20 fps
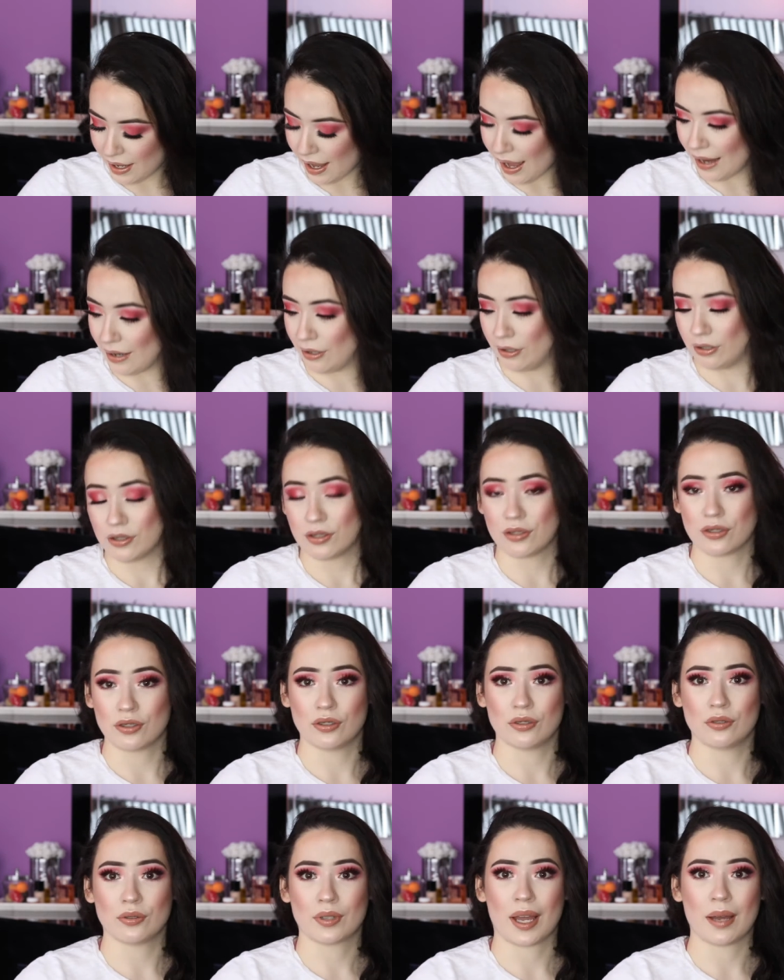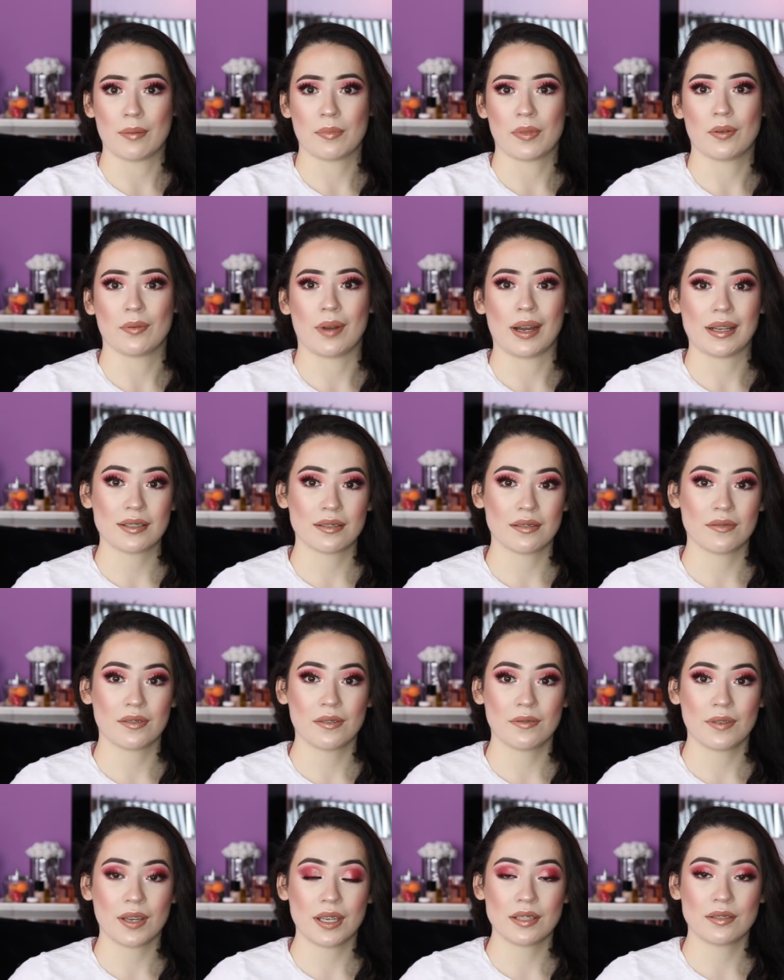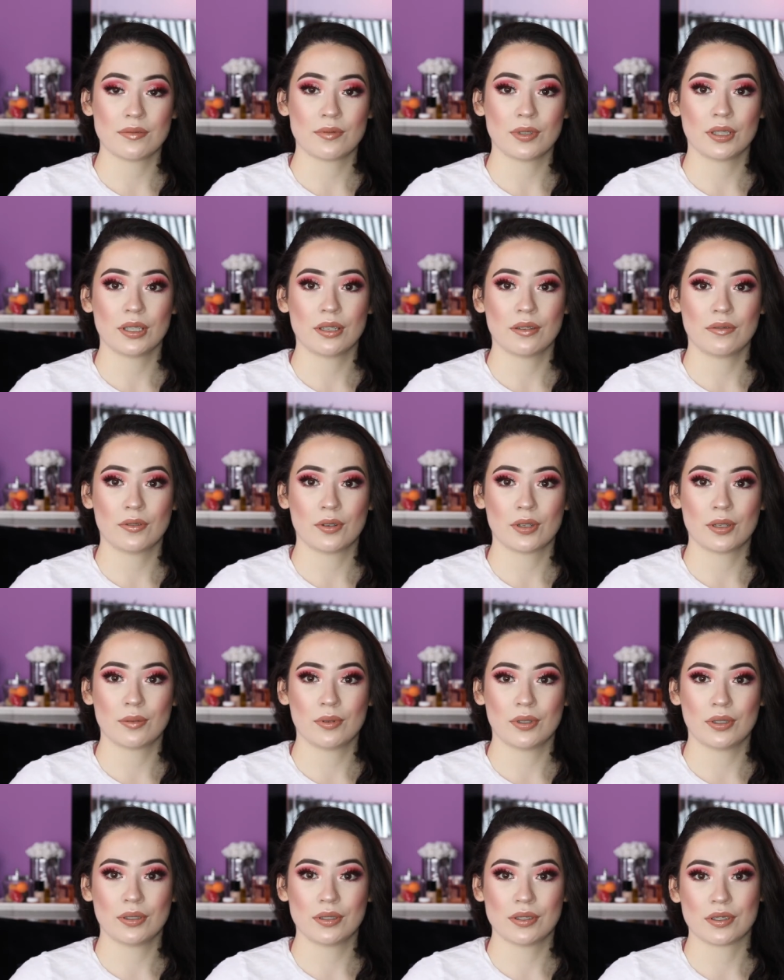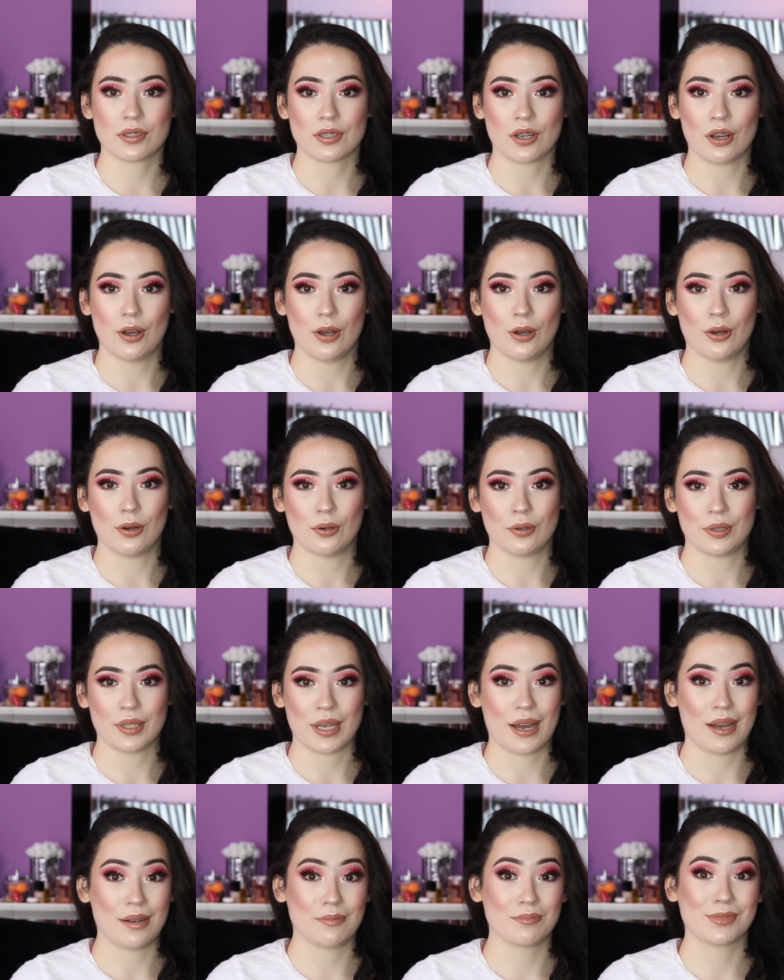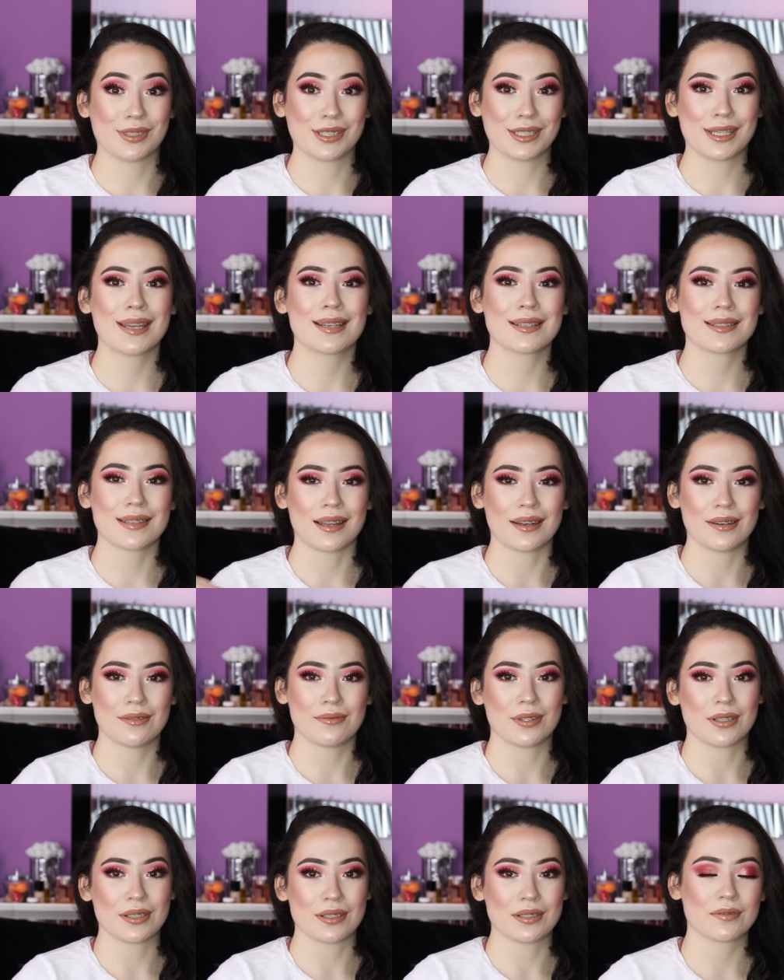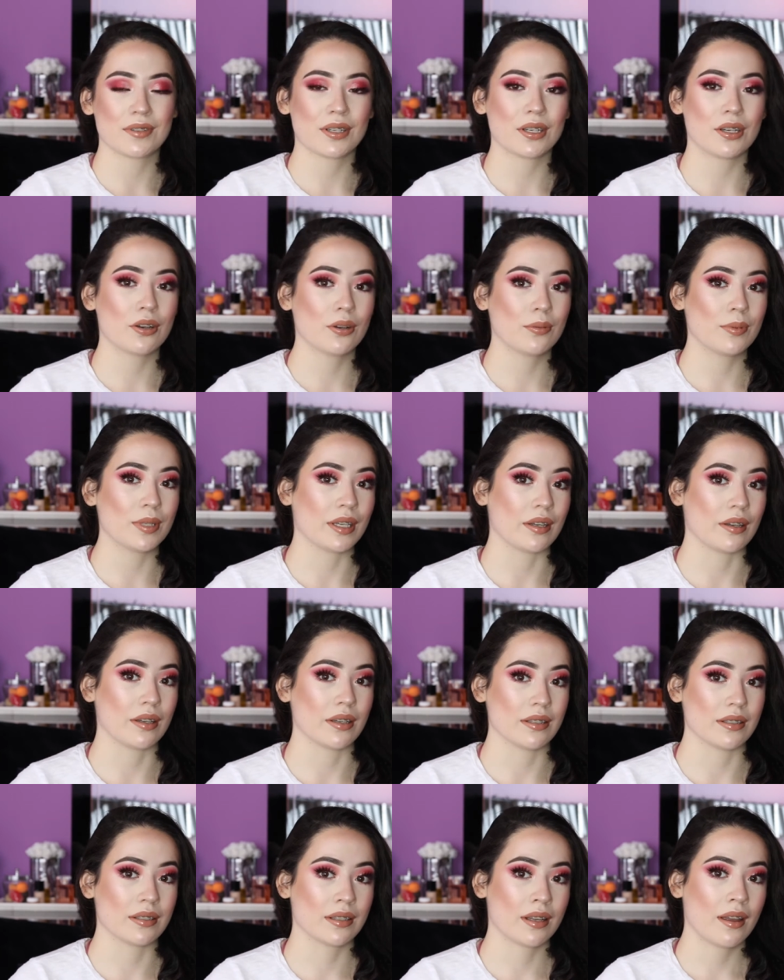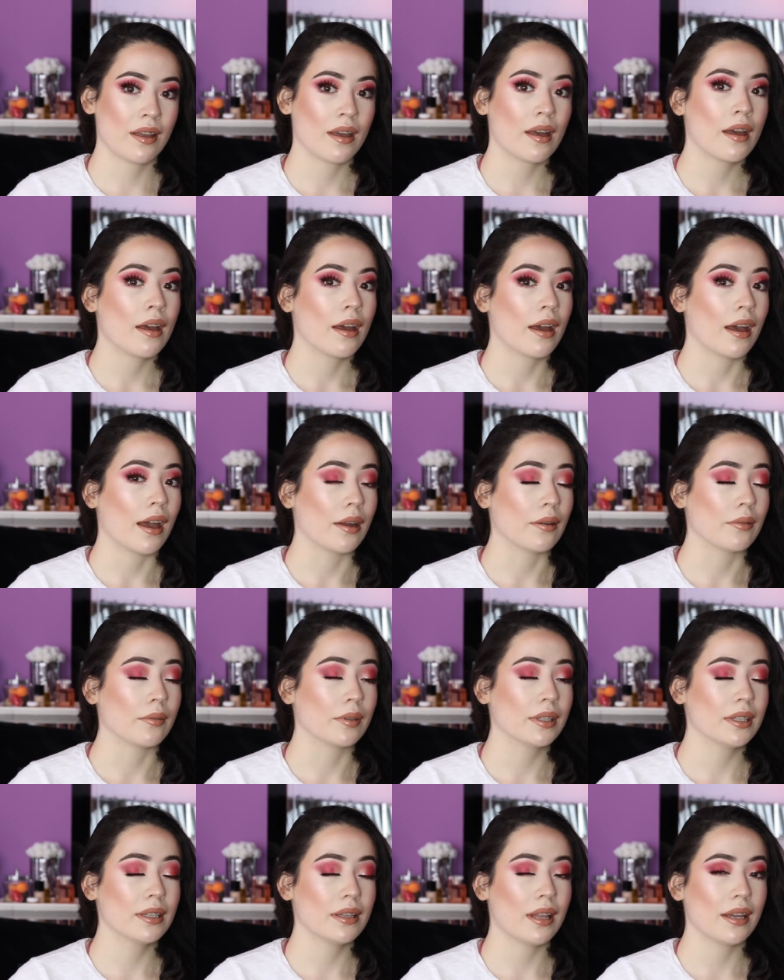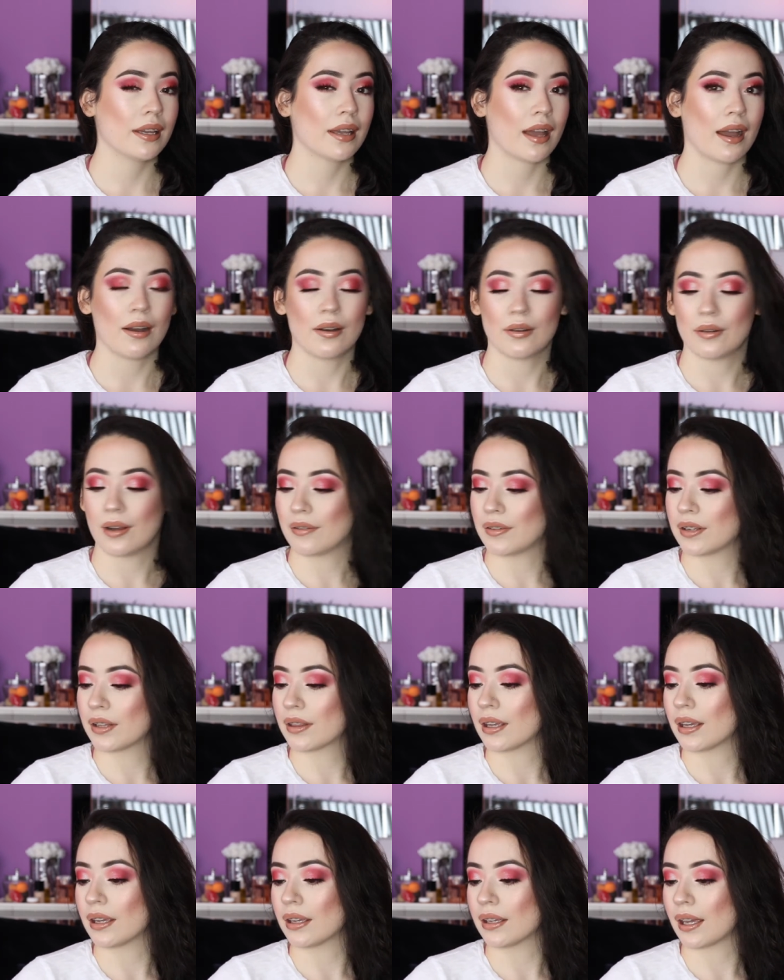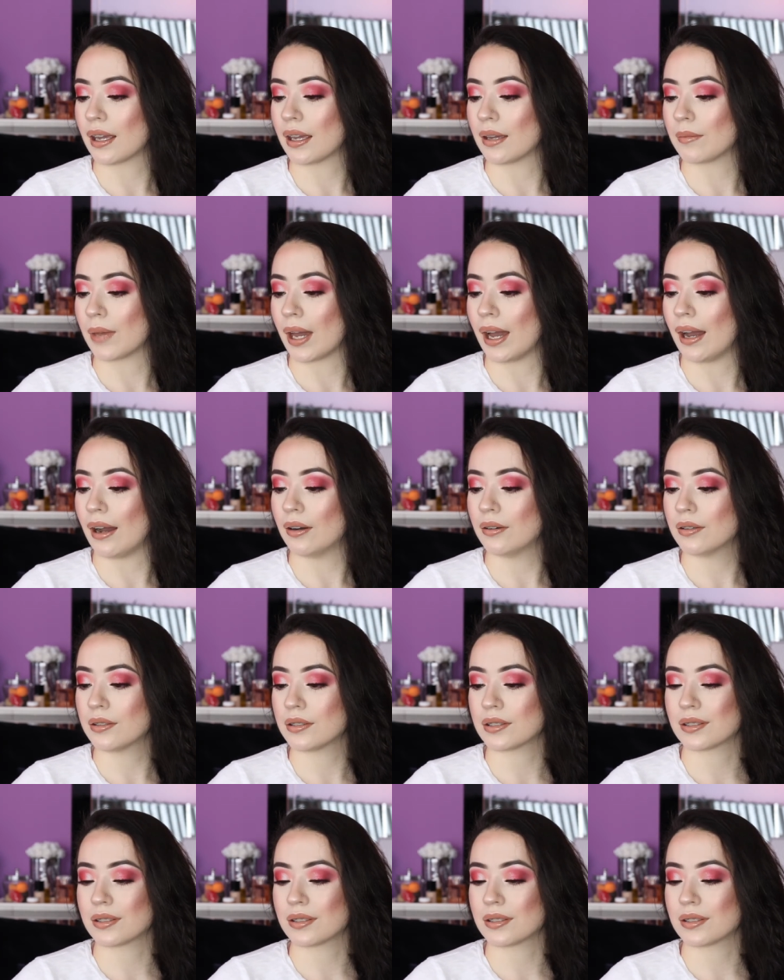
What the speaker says: I also kept the rest of the face really affordable. So yeah, I'm really excited for this video because I really like how everything came out.